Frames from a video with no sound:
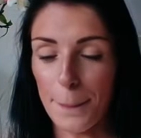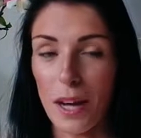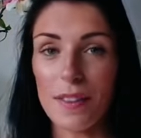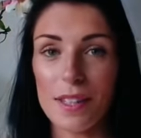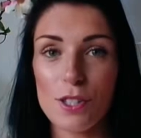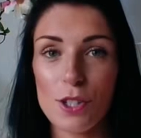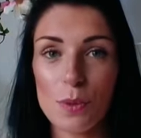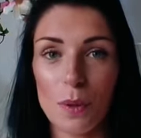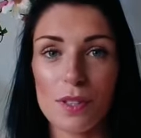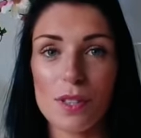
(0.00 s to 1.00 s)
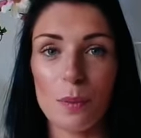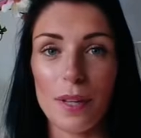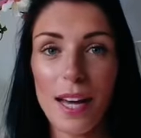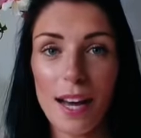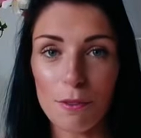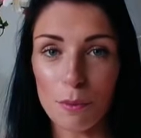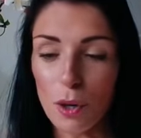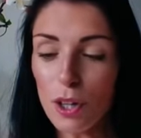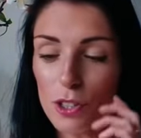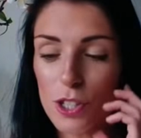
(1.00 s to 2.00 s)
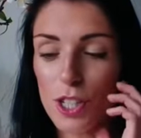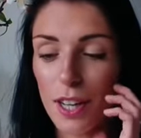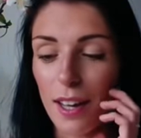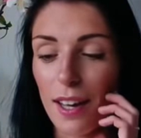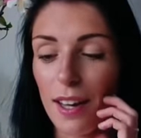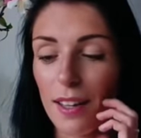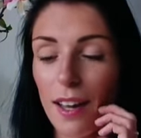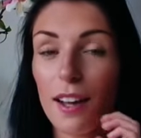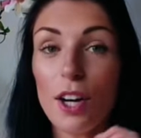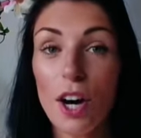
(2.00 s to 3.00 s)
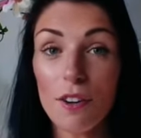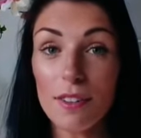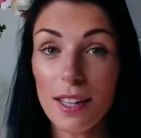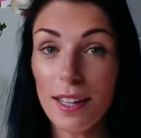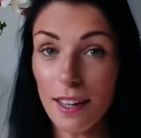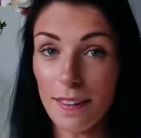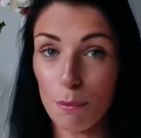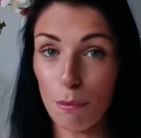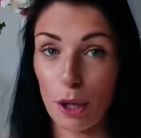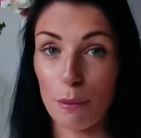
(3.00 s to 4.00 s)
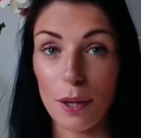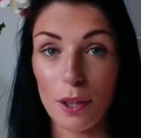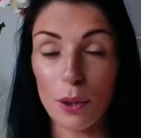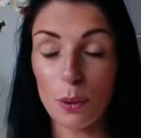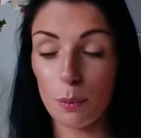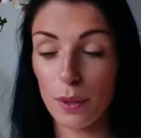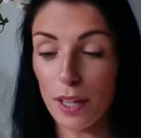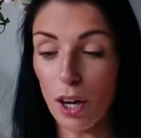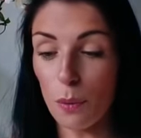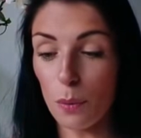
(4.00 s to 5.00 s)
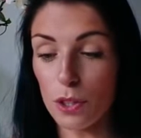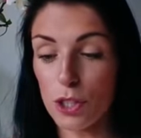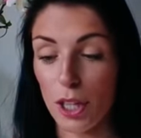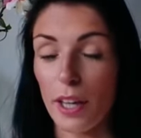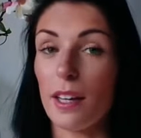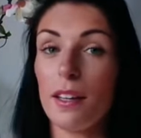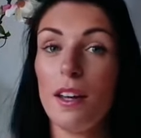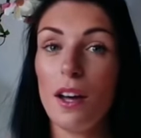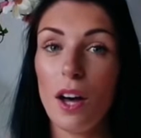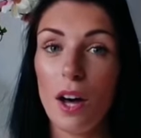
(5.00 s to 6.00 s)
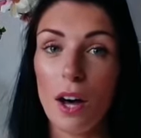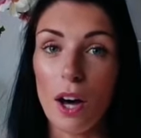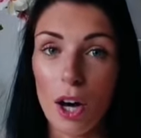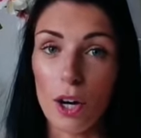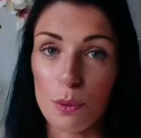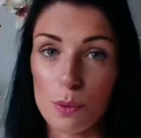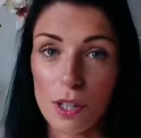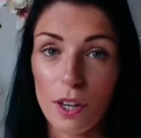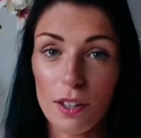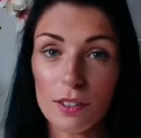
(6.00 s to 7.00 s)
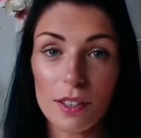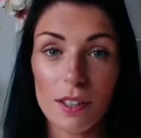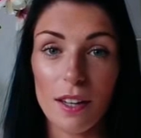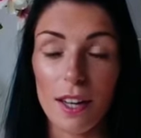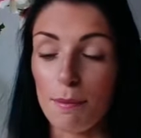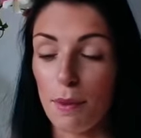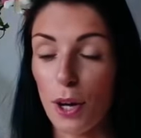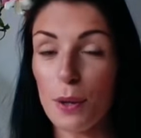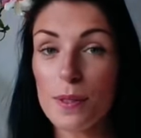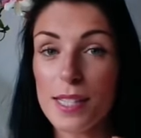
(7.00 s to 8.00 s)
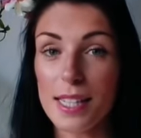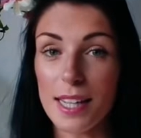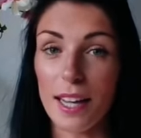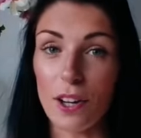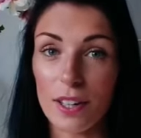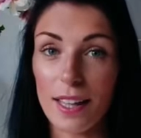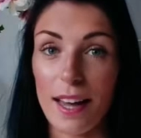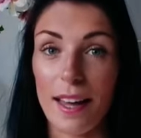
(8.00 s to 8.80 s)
but these are just ones that we have watched. And currently at the moment, we are watching Ozark, Ozark.